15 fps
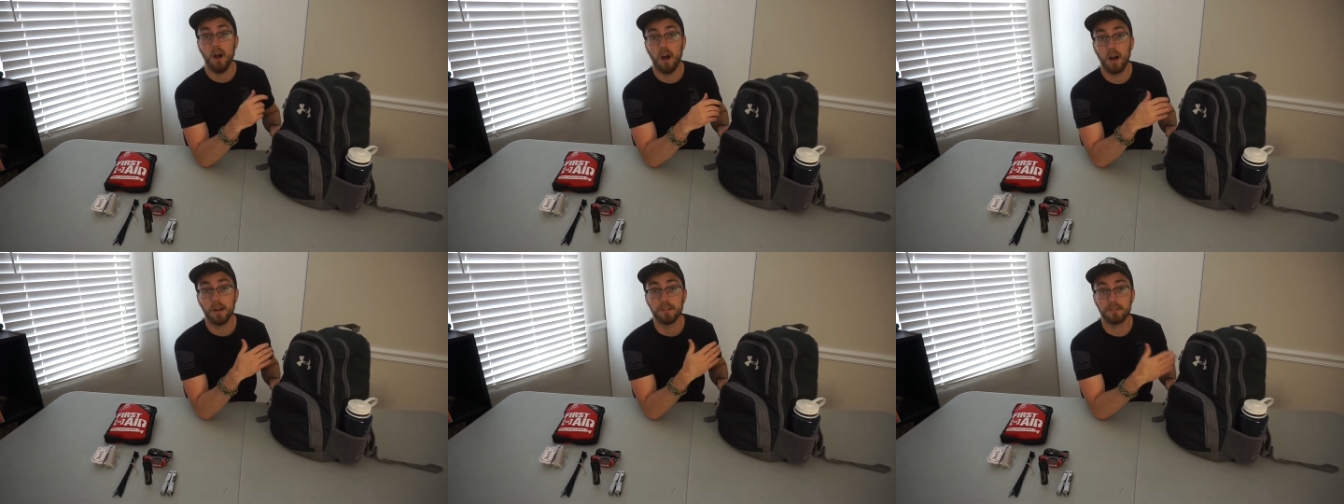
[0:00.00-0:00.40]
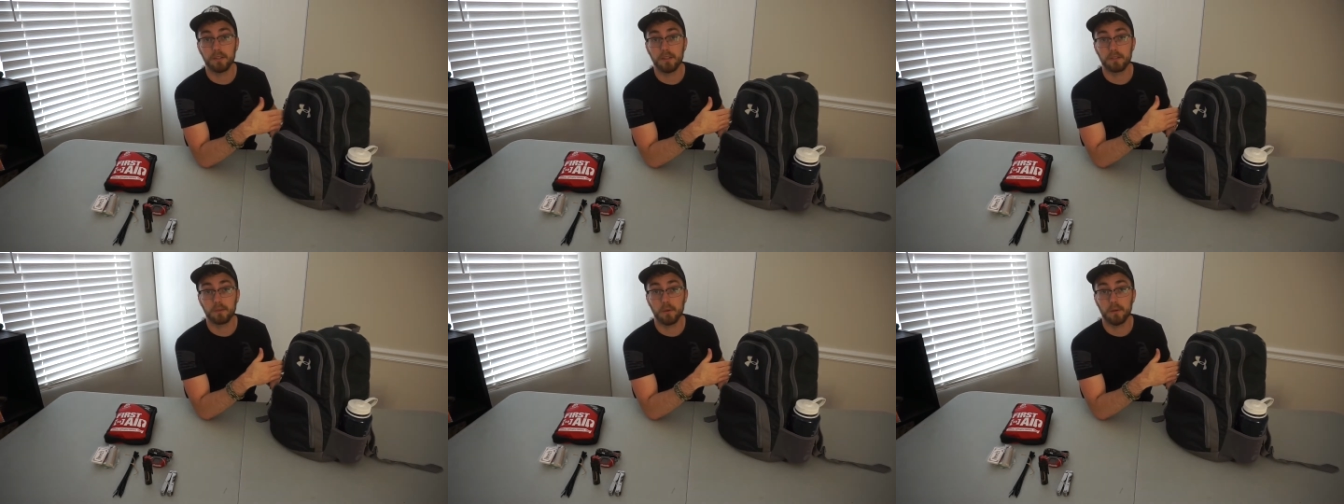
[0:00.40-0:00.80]
Alright, so
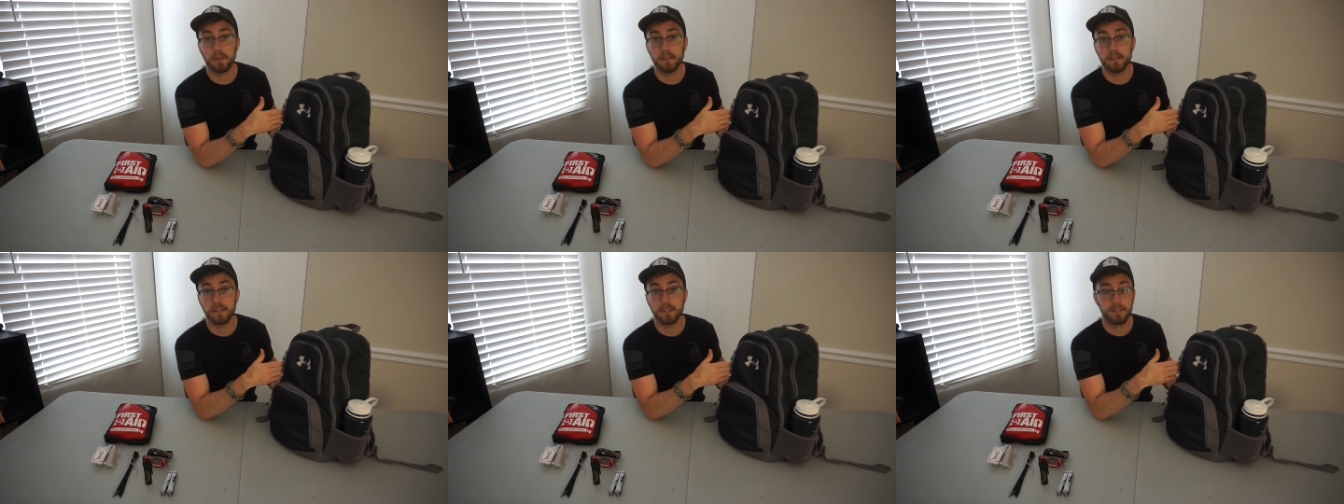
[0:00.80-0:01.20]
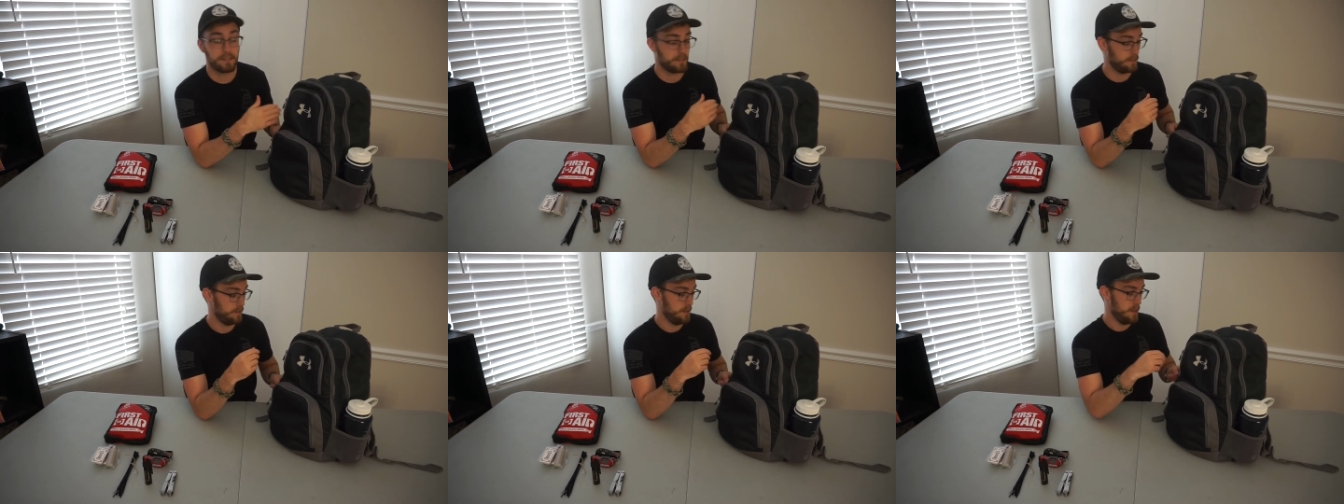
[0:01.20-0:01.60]
let's go into
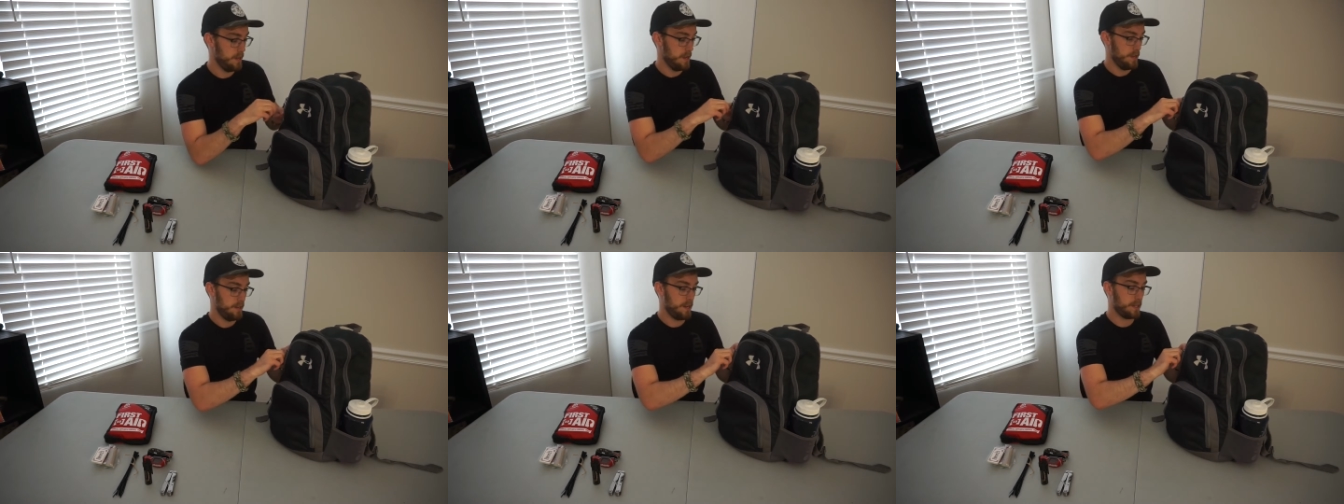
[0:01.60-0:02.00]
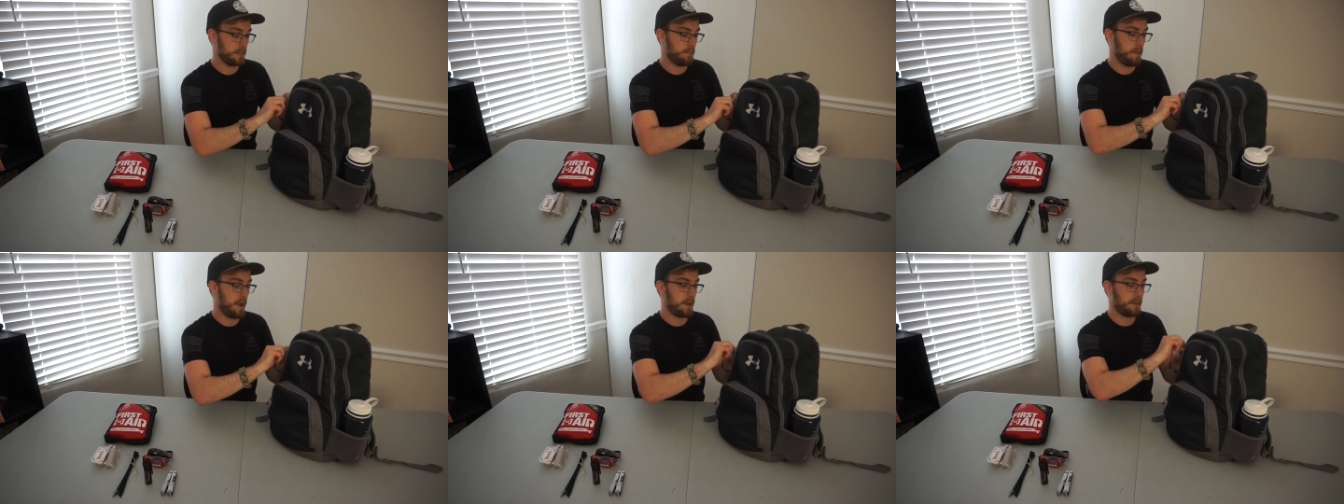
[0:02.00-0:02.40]
this
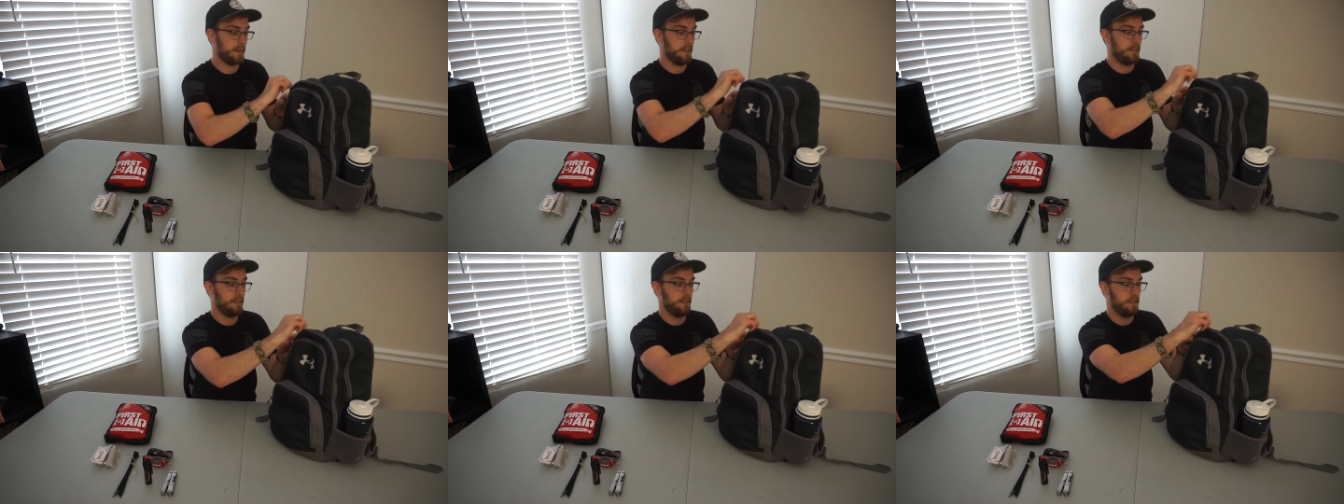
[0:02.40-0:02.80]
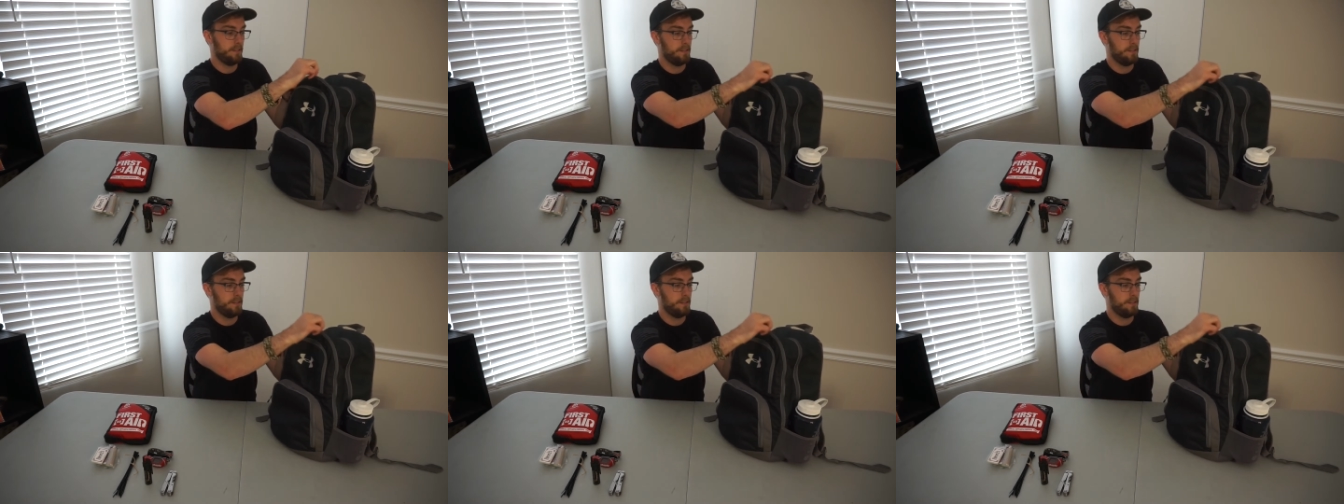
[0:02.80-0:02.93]
next pocket.